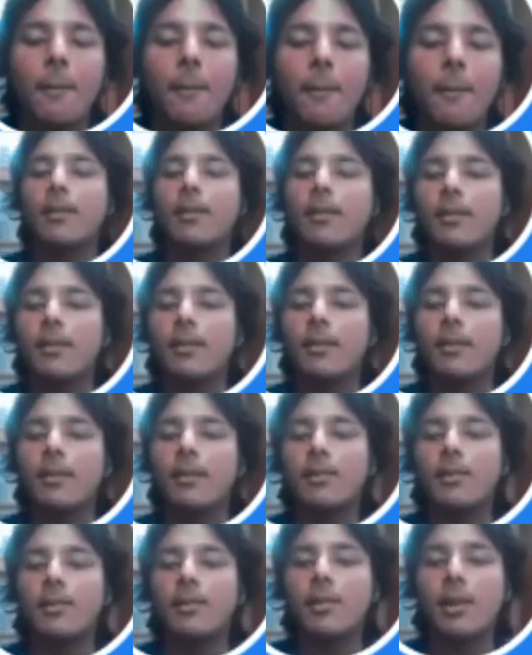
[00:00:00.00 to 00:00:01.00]
and
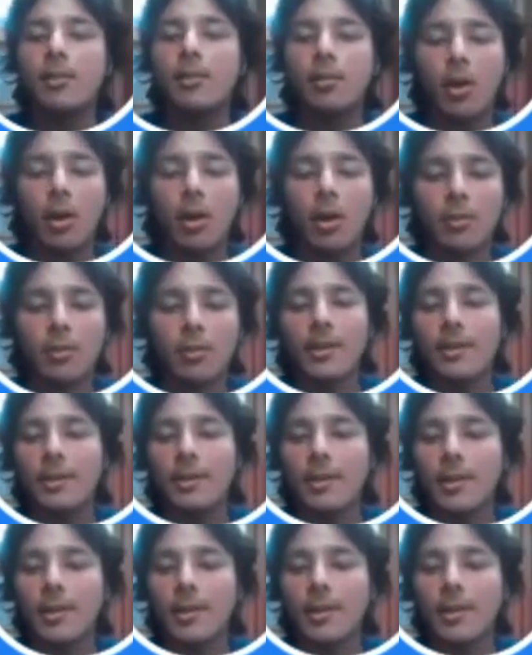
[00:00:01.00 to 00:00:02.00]
Cliq will
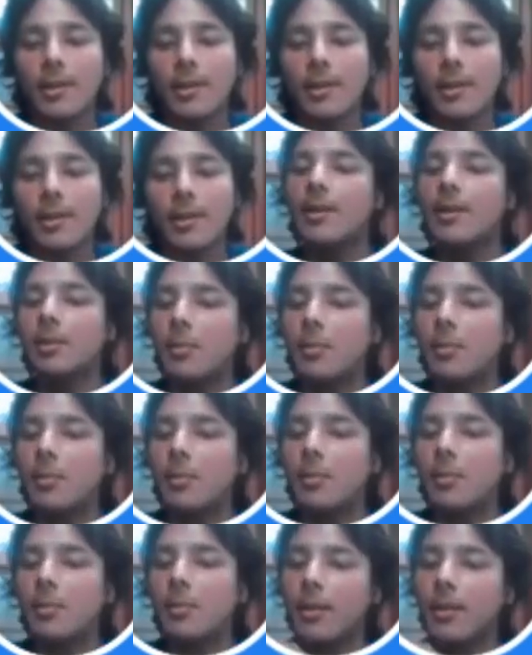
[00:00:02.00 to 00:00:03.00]
automatically re-enter the slash
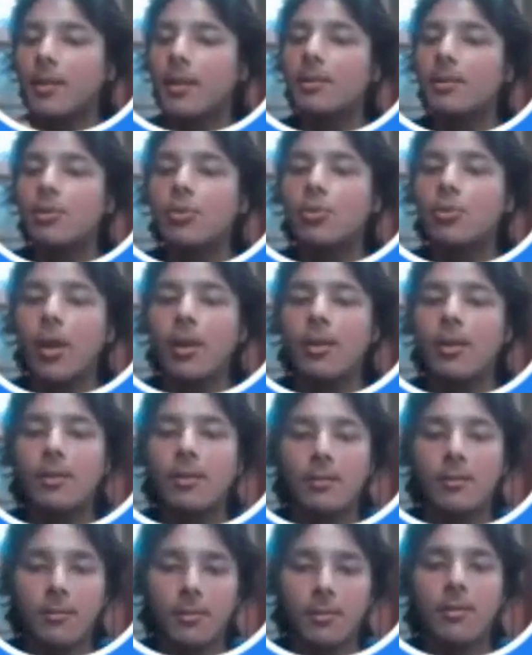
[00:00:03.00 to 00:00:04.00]
command that you entered
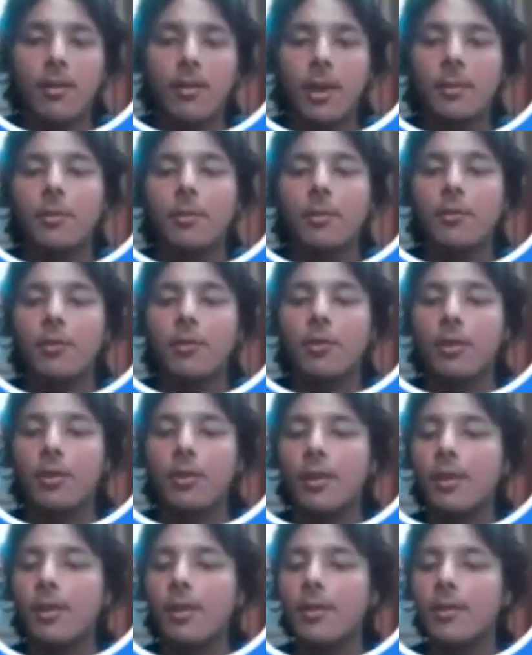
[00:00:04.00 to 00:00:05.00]
right before.
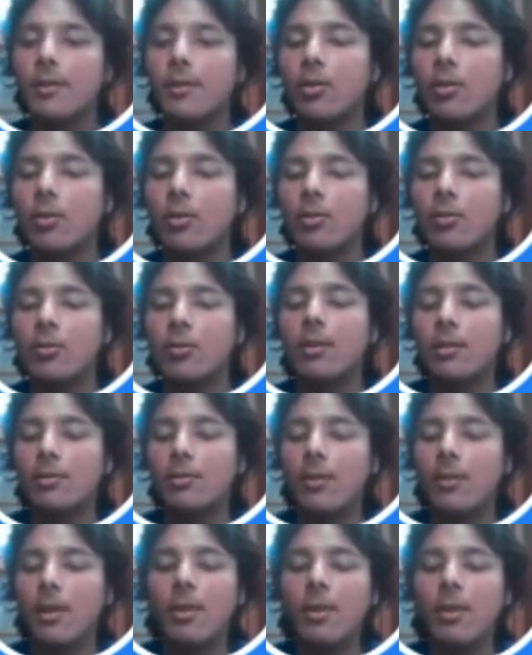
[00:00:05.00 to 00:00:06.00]
So this way
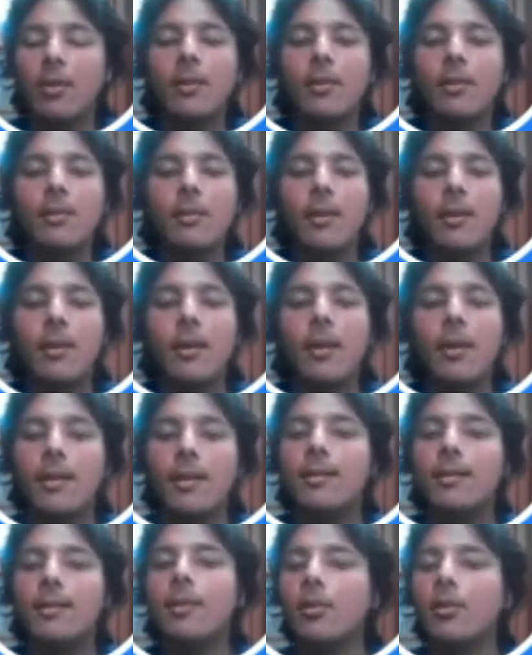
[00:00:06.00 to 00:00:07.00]
you can
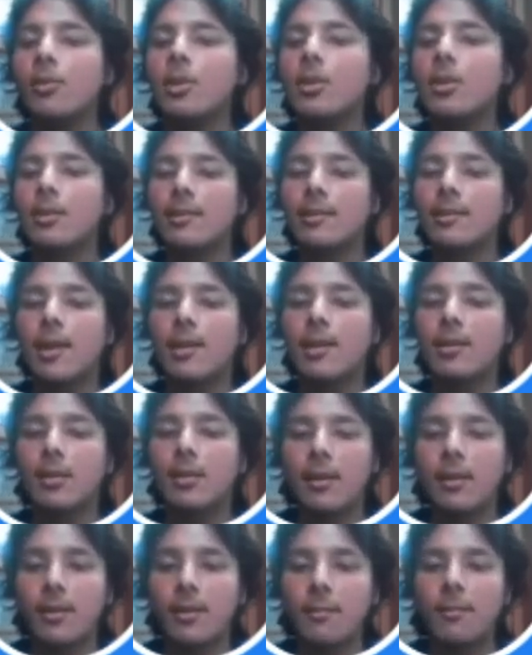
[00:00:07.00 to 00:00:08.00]
execute
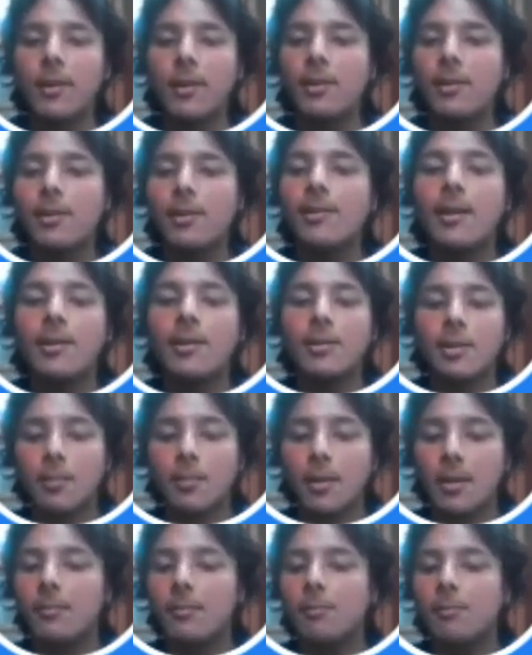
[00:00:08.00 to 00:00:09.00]
particular slash
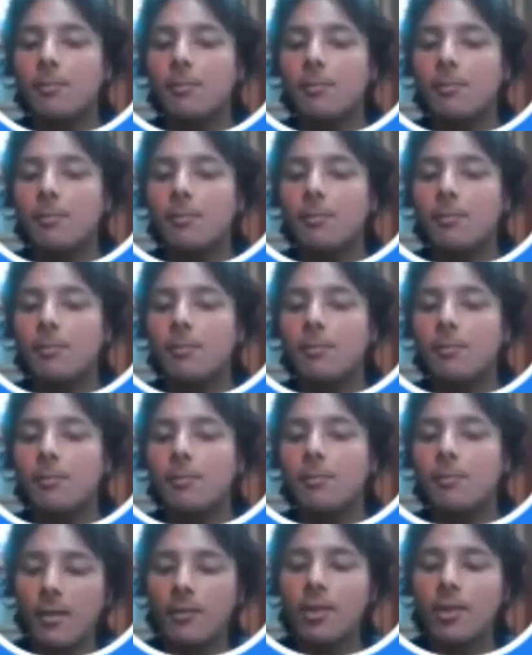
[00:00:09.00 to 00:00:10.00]
command multiple times
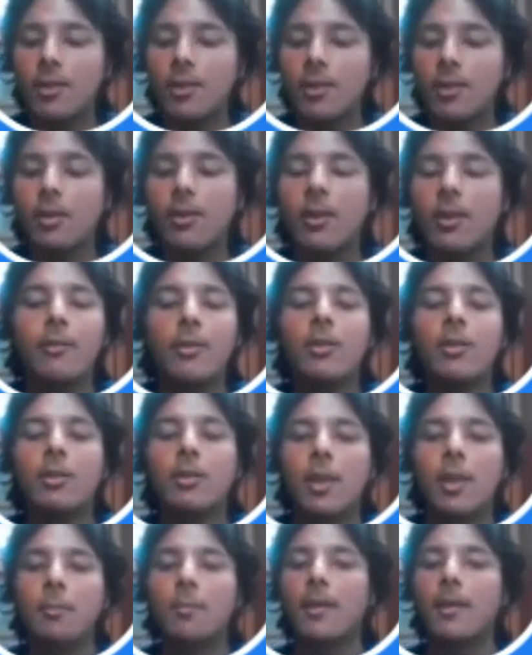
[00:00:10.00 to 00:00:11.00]
without having to type
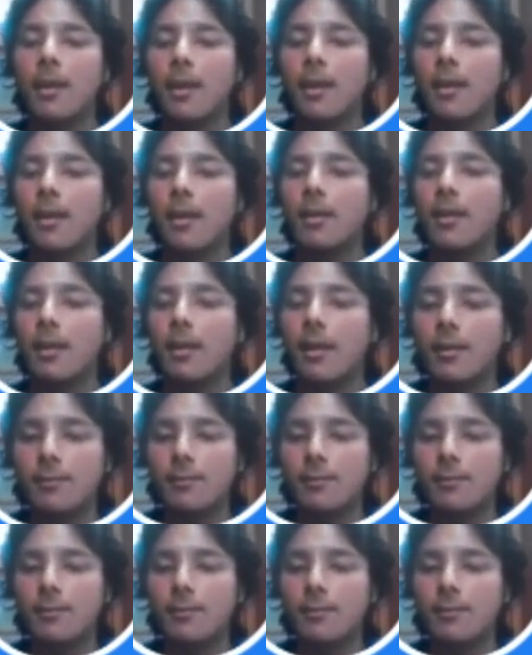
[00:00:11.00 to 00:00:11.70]
it again and again.